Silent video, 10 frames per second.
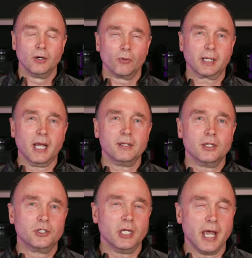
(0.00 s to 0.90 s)
We're getting
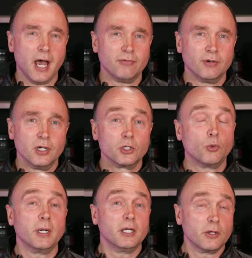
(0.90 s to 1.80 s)
the GF
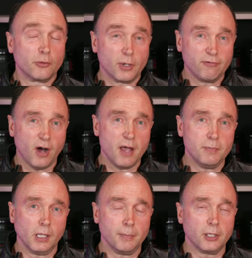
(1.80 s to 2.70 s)
20 to 35
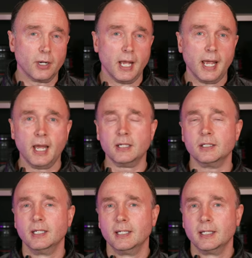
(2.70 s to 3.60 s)
millimeter, and
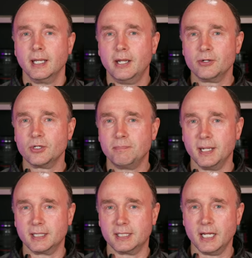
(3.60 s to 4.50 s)
here's a
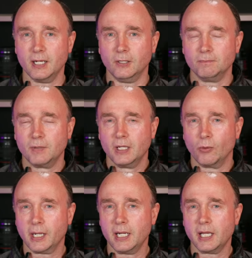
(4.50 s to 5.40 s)
big deal.
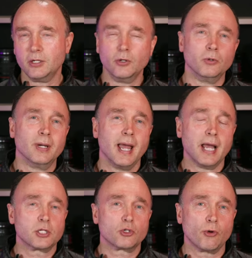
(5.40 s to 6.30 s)
We're getting a new
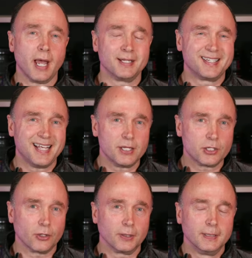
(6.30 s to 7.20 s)
X-Trans
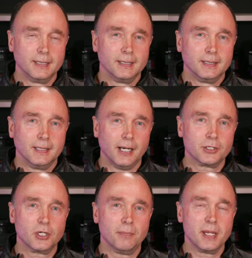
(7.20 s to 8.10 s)
sensor, and
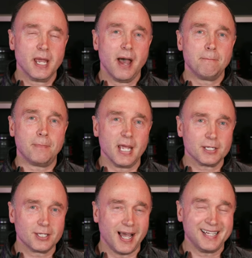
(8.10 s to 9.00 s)
it's going to be a
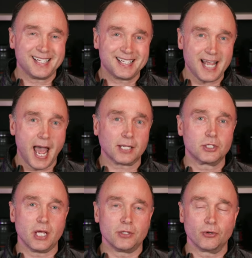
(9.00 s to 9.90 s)
BSI stacked
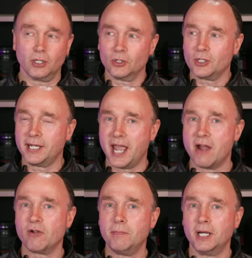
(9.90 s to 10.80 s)
sensor. It looks like
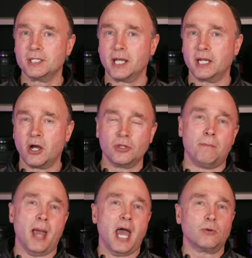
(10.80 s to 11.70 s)
everybody's getting on the
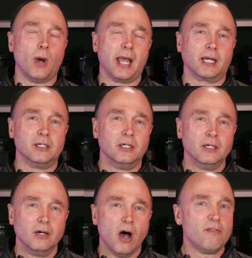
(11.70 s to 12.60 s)
bandwagon
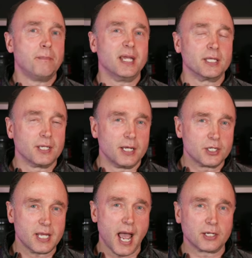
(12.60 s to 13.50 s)
of a BSI
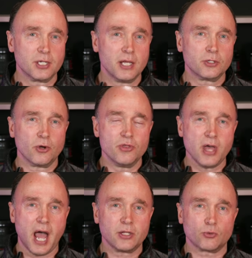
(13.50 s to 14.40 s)
stacked sensor, and
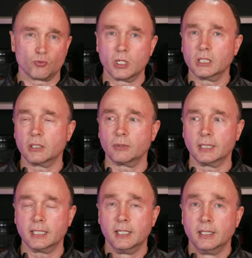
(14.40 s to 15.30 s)
that's really,
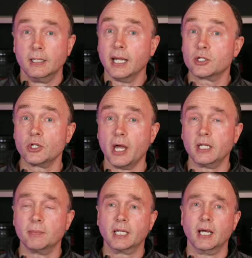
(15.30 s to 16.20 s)
really
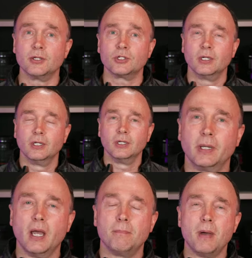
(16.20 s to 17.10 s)
exciting because
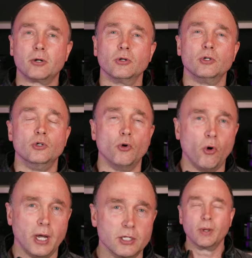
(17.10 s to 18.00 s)
we get better
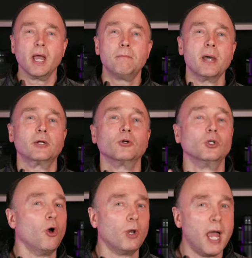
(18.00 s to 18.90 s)
noise. We get better
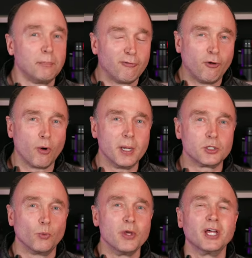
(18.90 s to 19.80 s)
low light
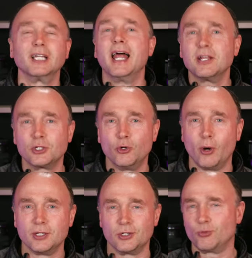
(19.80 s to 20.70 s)
performance with less
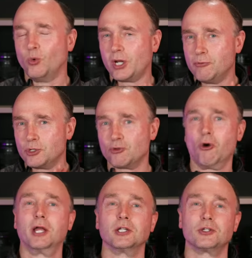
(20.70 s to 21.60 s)
noise is what I was
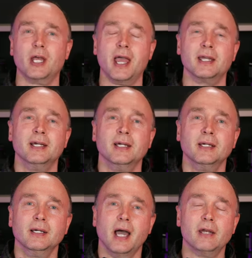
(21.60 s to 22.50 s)
trying to say.
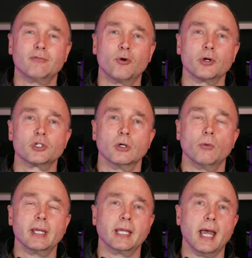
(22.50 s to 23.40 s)
And of course,
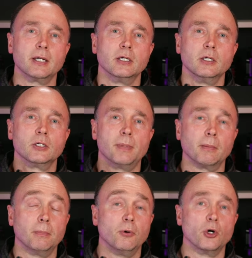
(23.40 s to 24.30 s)
we get to be
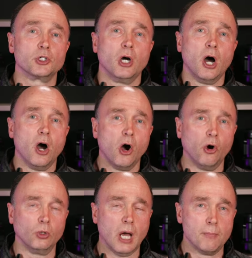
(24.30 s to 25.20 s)
able to push a
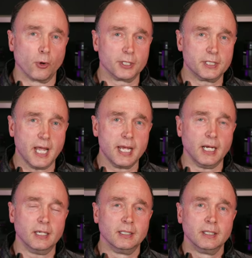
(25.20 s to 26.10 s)
whole lot more
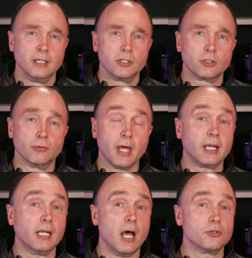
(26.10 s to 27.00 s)
data. So
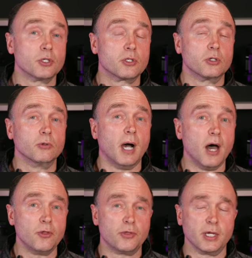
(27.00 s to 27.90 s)
that allows us to do
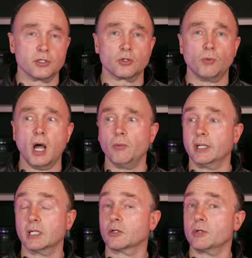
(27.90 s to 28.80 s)
other things as well.
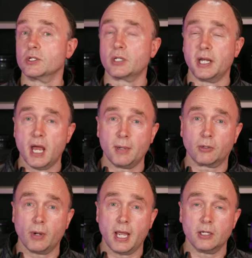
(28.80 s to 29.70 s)
We can increase
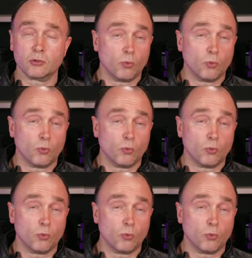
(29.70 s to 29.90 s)
dynamic range.